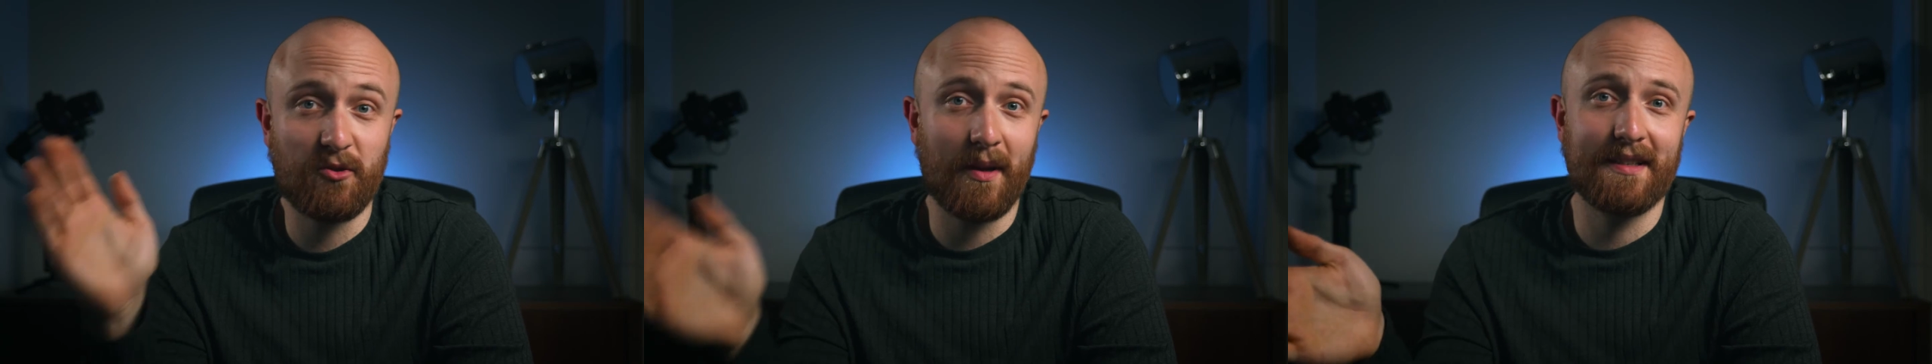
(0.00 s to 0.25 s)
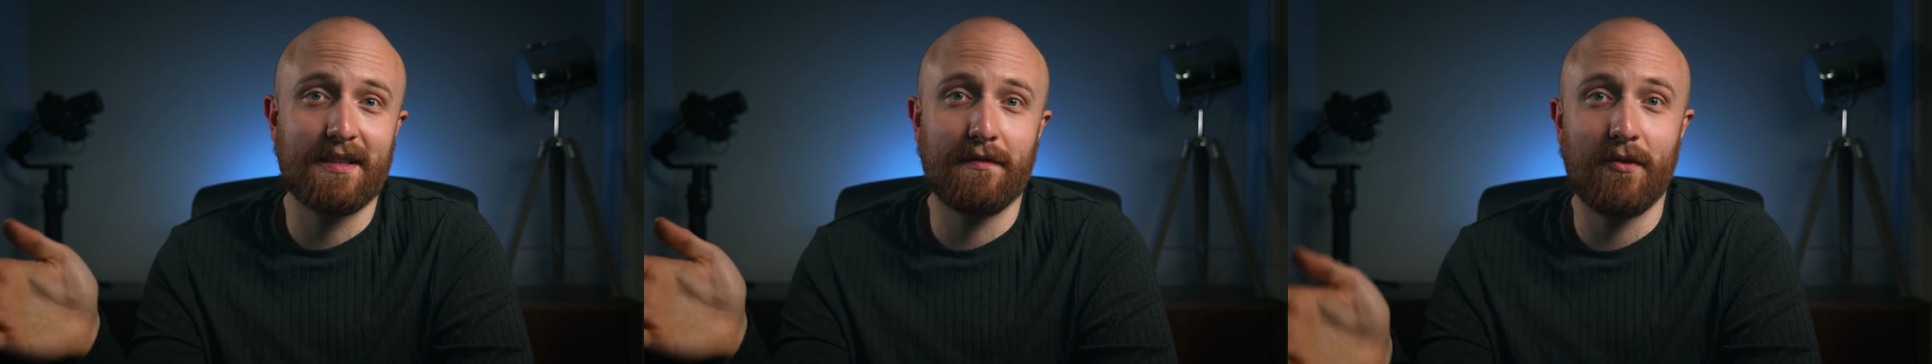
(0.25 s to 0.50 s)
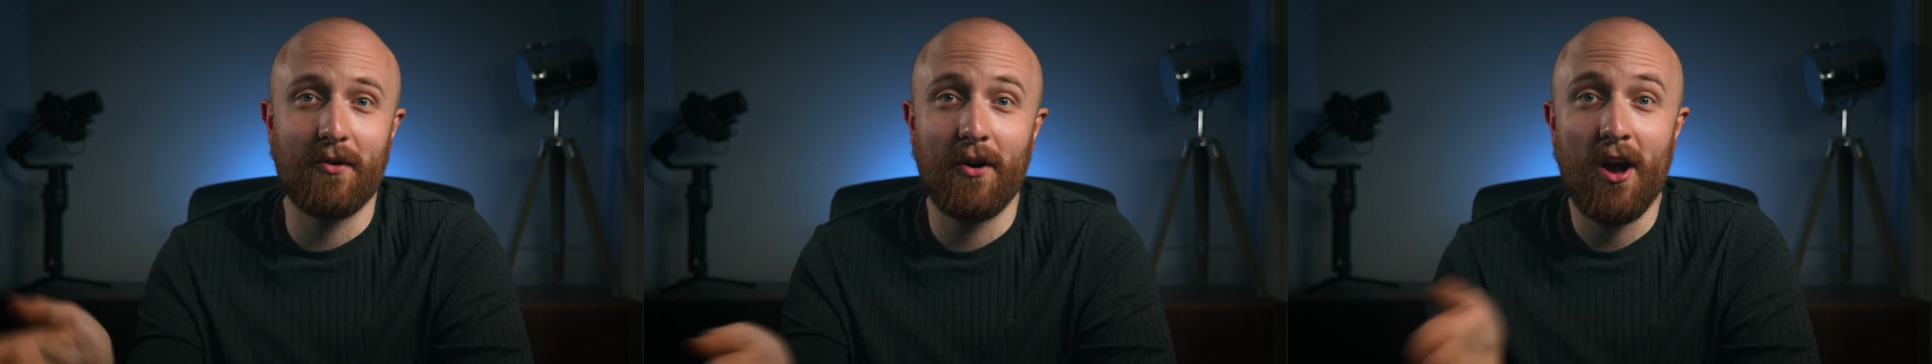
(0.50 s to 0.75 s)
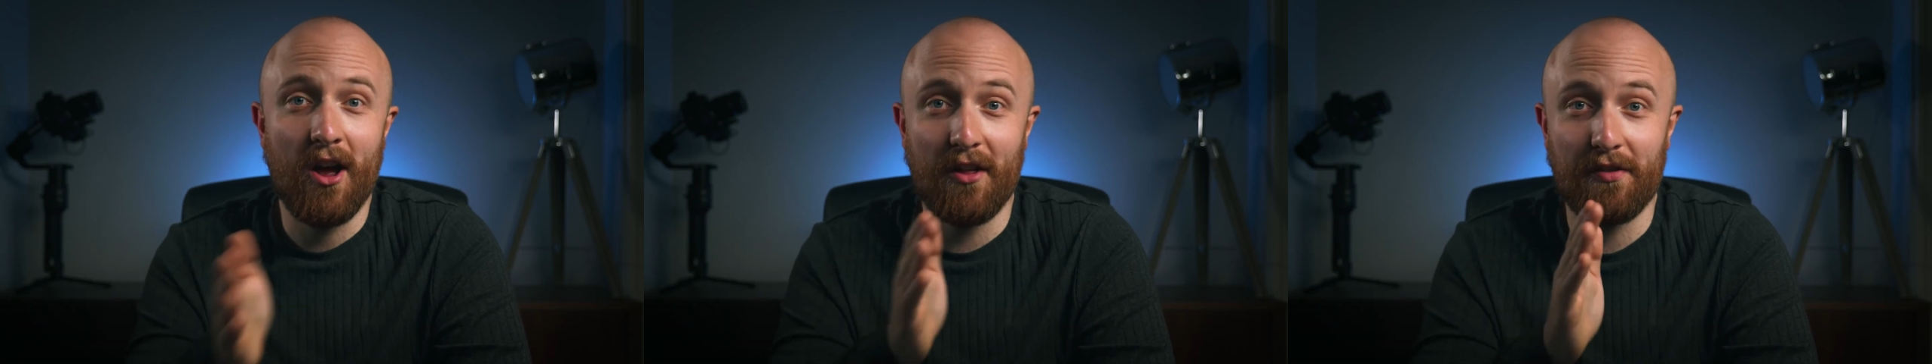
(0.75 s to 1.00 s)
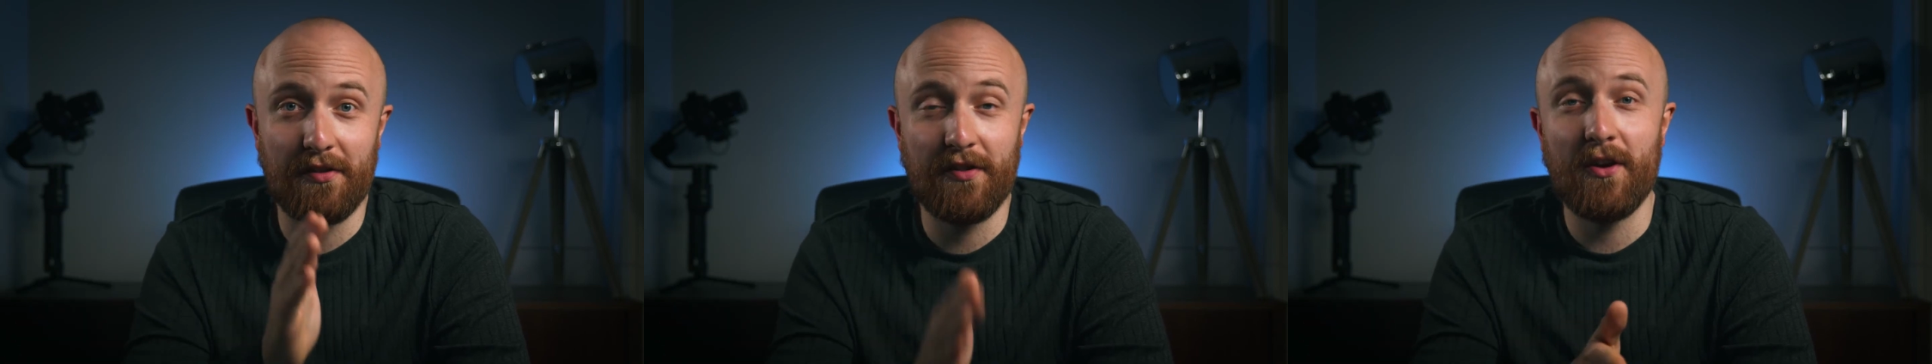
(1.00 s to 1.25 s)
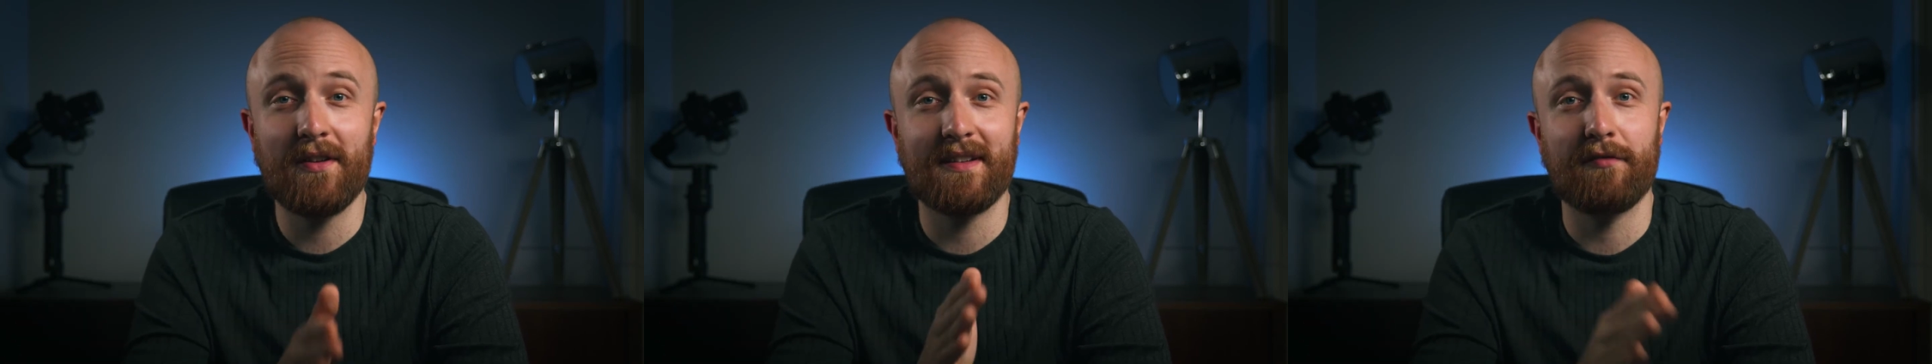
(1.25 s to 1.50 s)
24 and
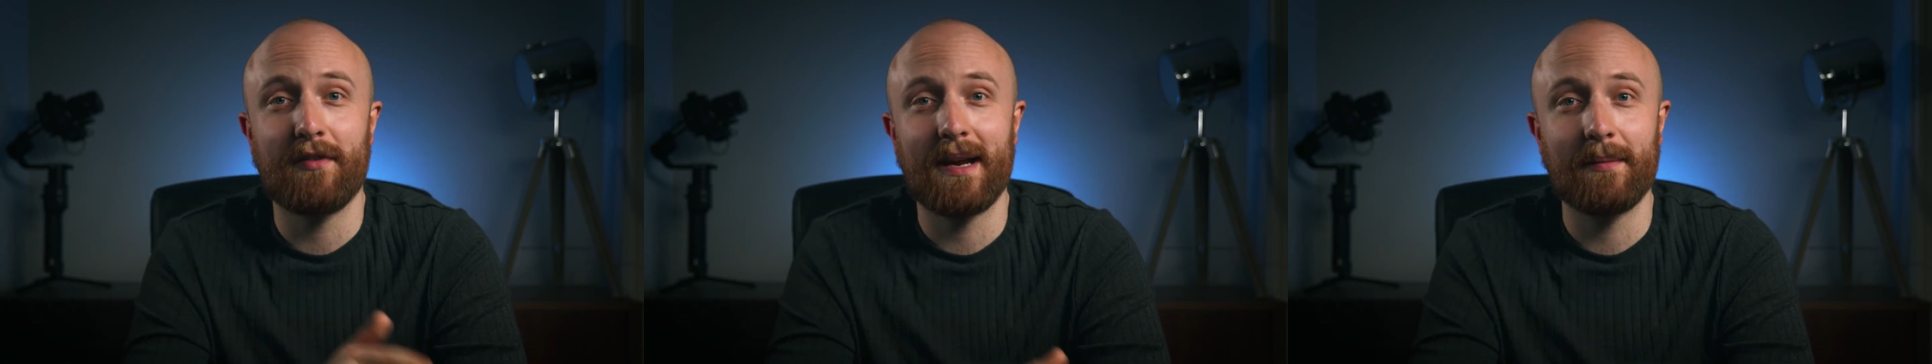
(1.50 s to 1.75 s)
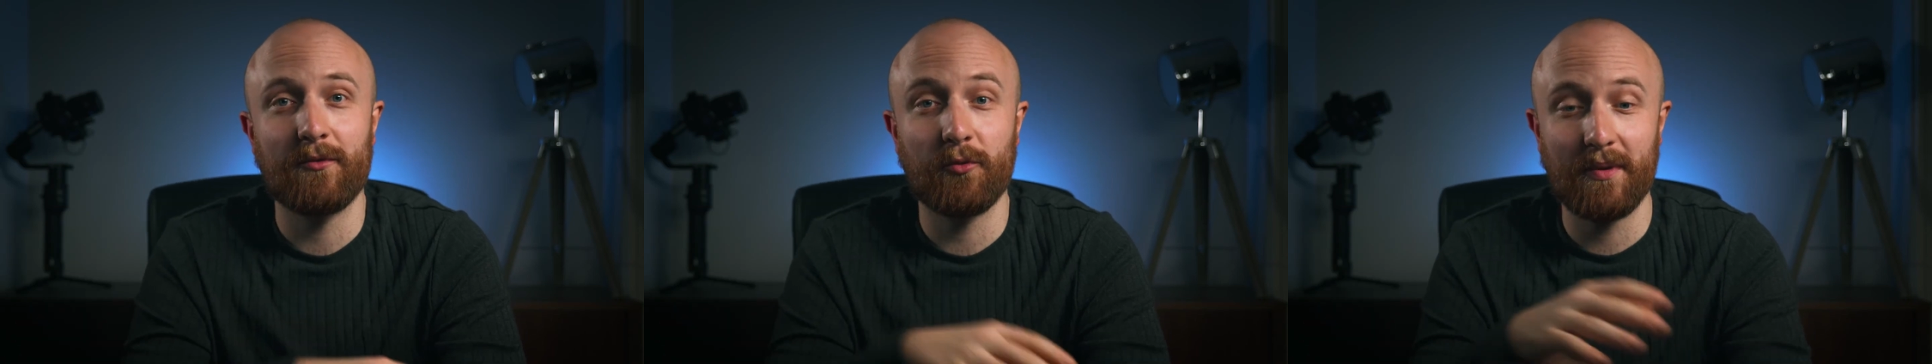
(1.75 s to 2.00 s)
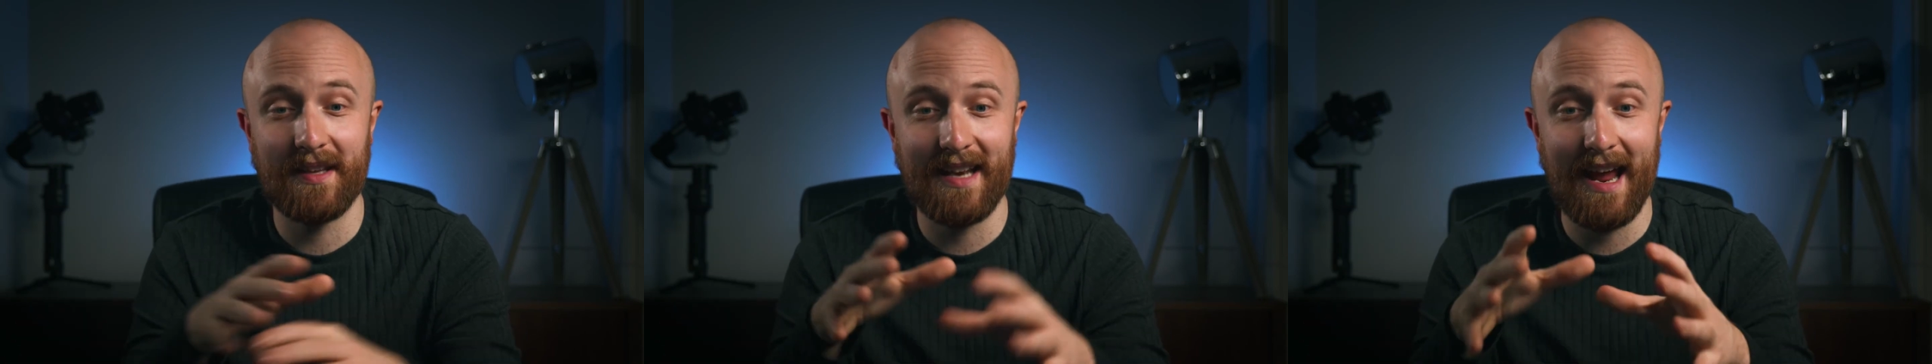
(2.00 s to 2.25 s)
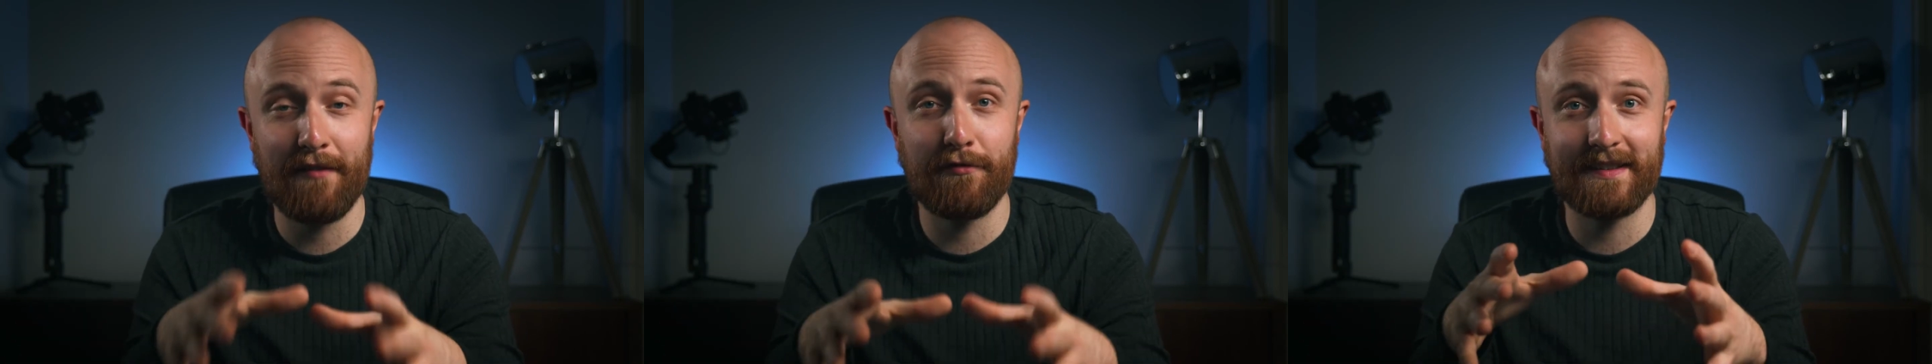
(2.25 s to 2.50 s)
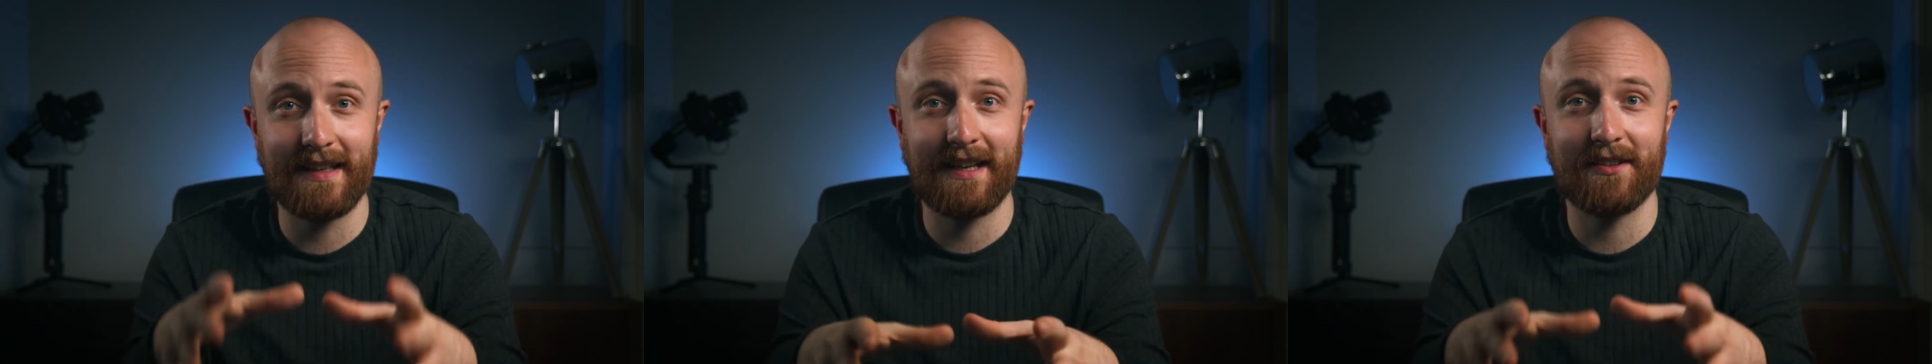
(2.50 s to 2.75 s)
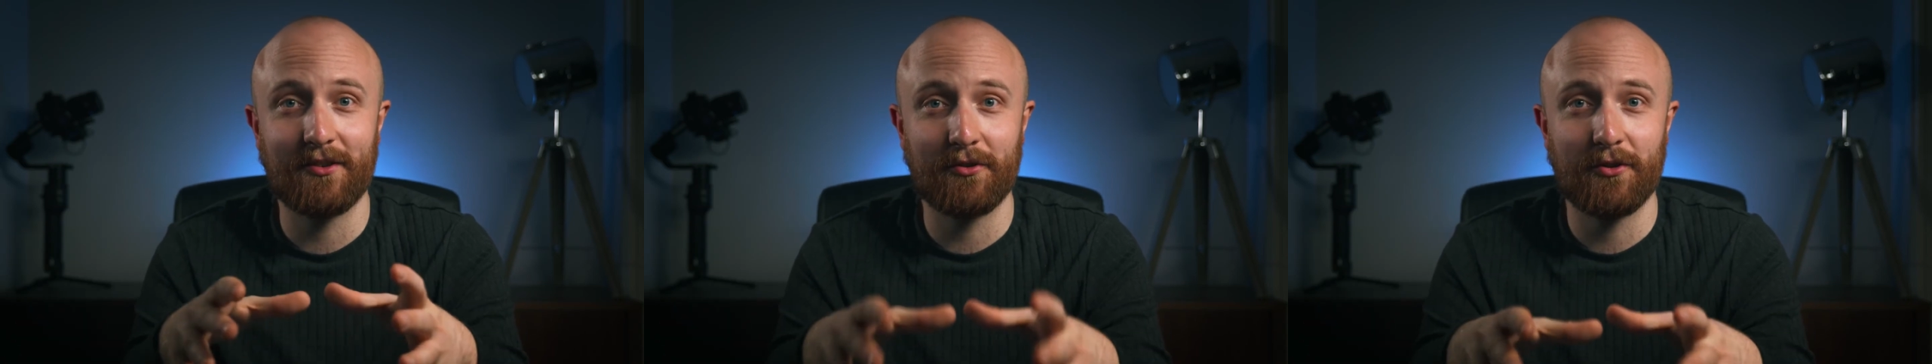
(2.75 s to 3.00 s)
30 frames within every
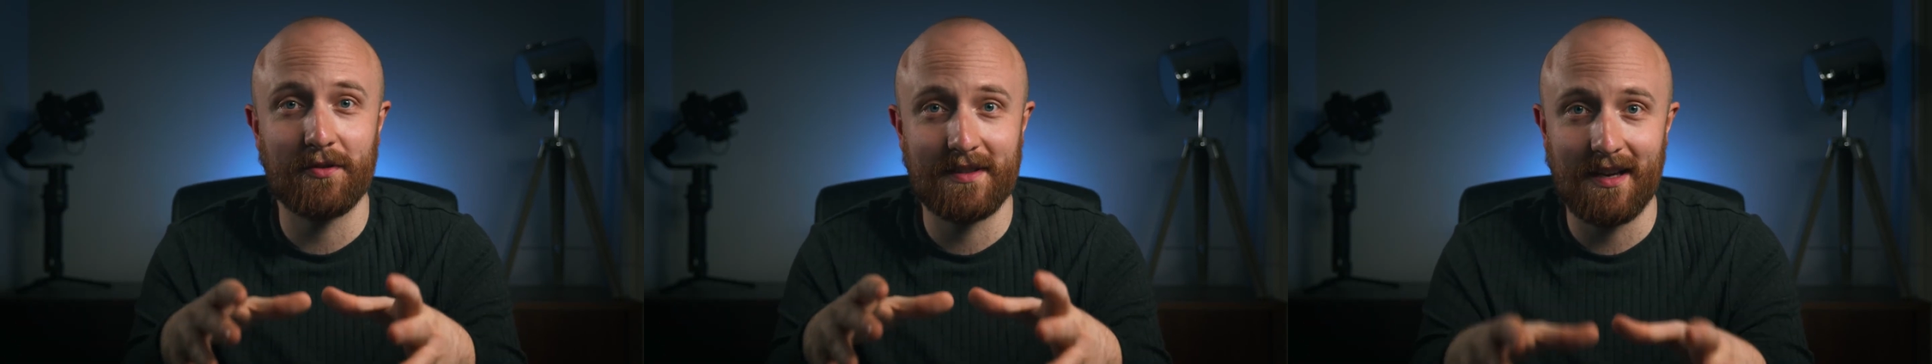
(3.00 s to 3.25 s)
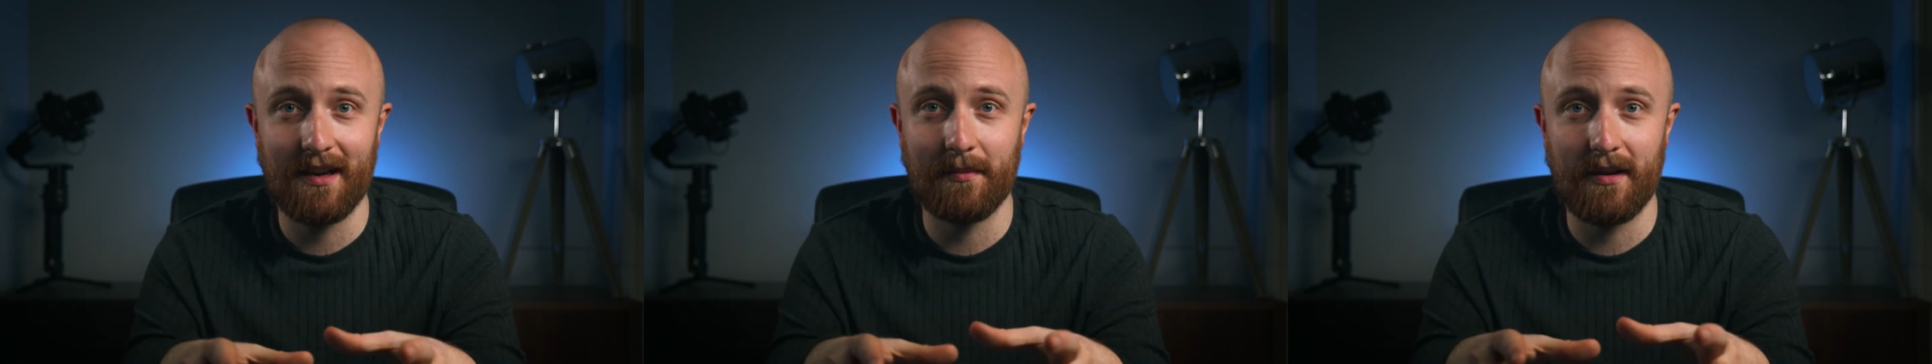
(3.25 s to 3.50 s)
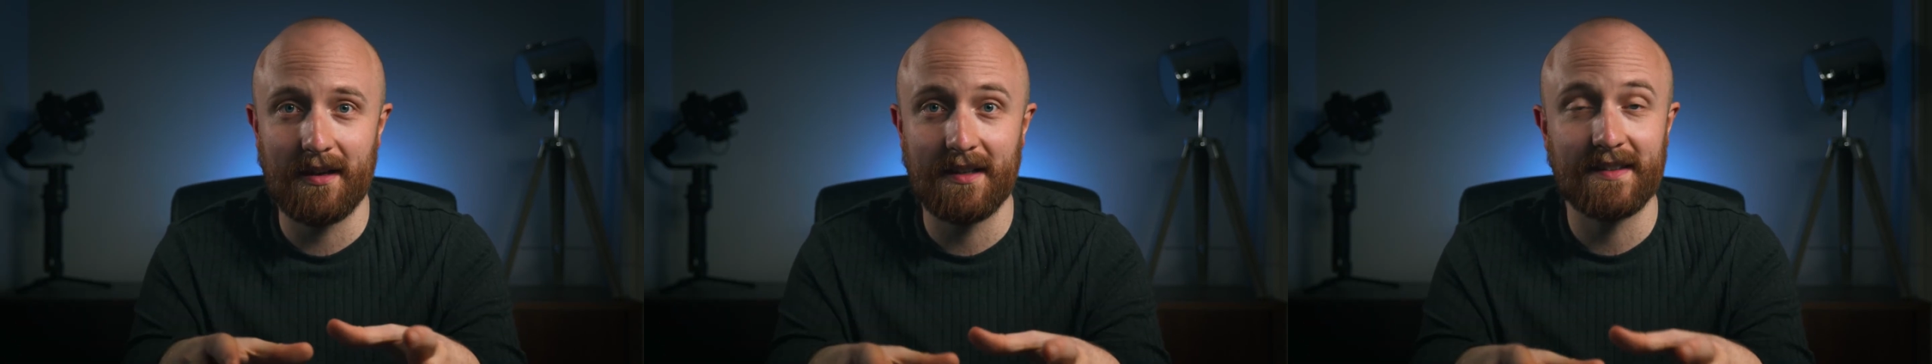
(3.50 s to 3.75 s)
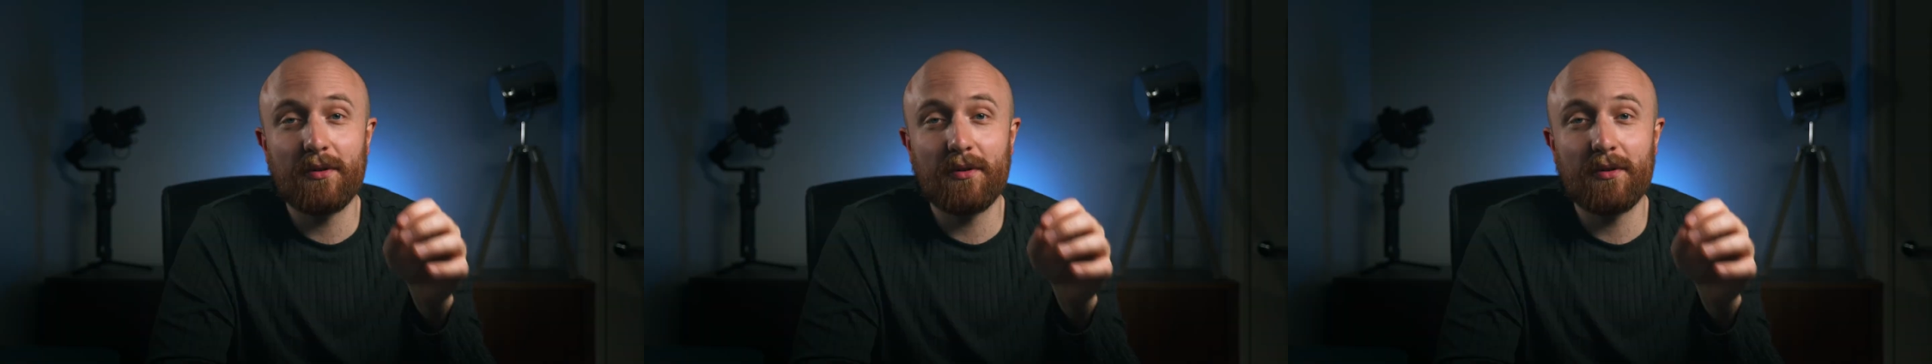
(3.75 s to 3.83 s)
second on your timeline.